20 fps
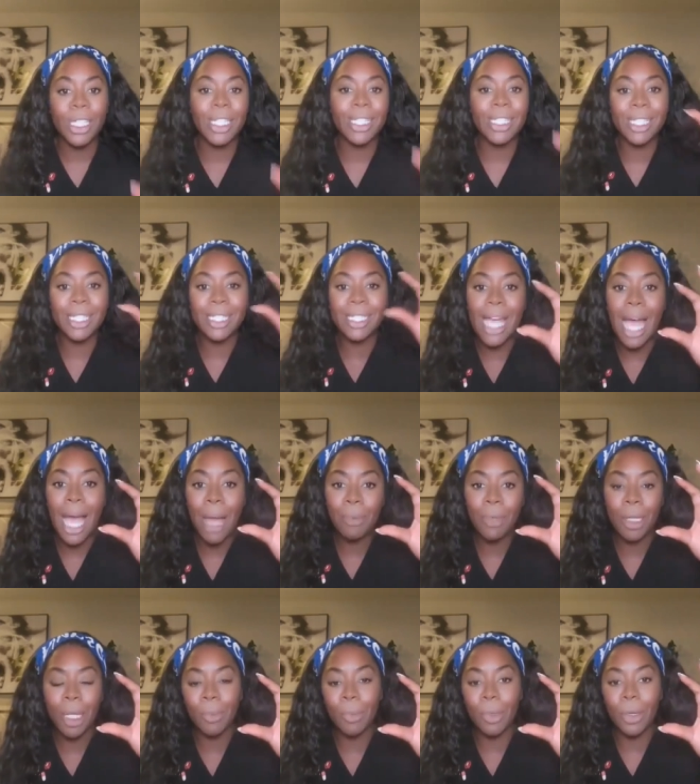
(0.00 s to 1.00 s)
it's the
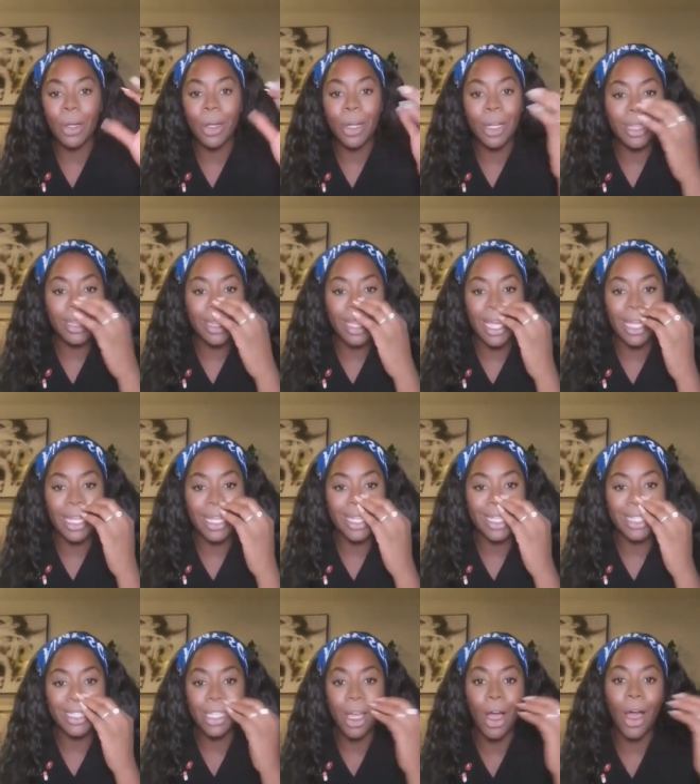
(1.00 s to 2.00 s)
top number that
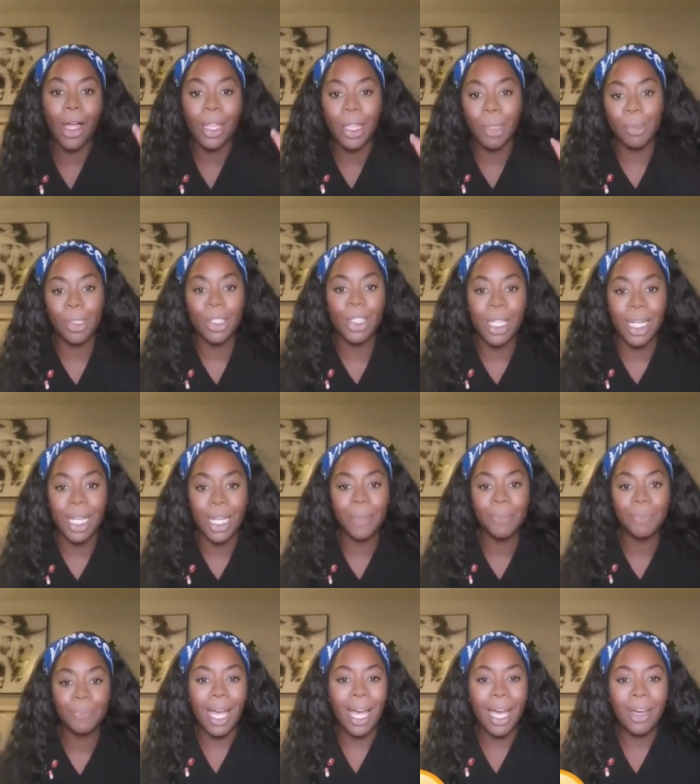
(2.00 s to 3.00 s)
is on the
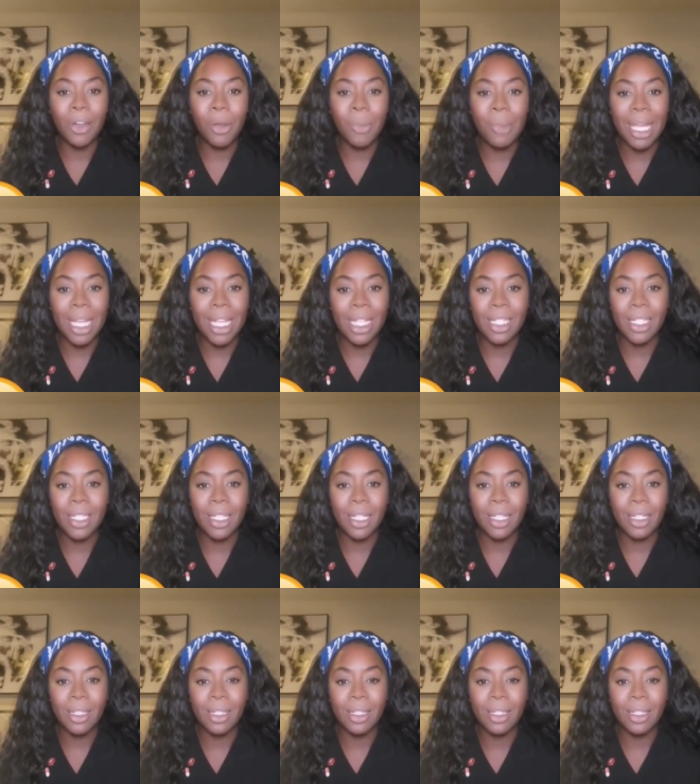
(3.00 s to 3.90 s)
machine. How to manage it?